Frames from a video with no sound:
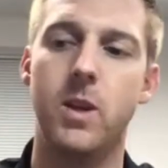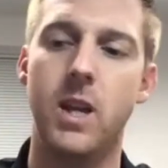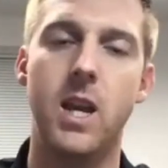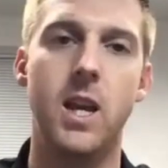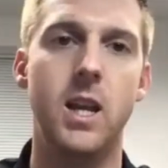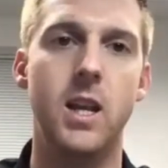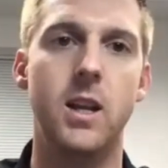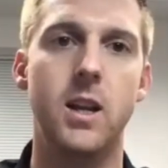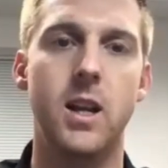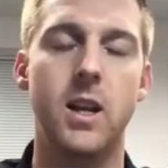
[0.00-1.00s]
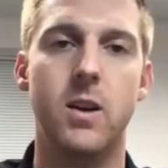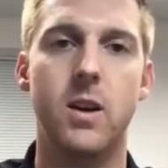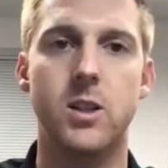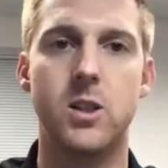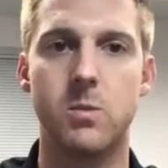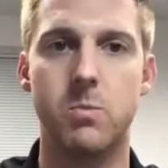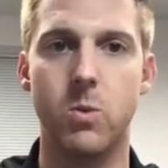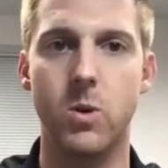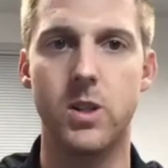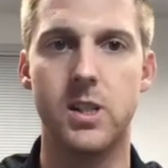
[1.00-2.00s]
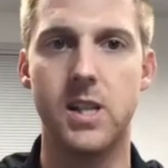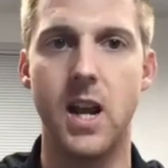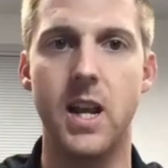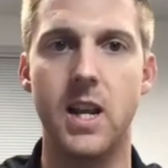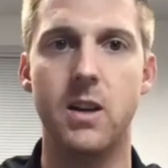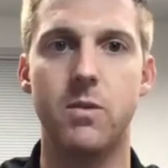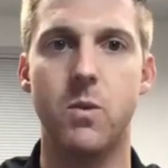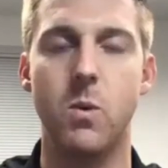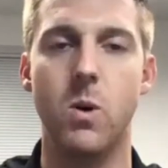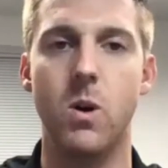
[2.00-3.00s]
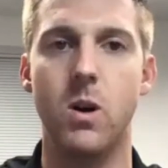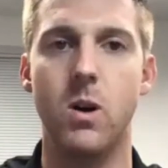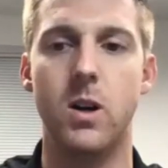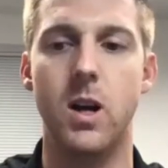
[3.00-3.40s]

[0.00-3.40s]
in a sports setting for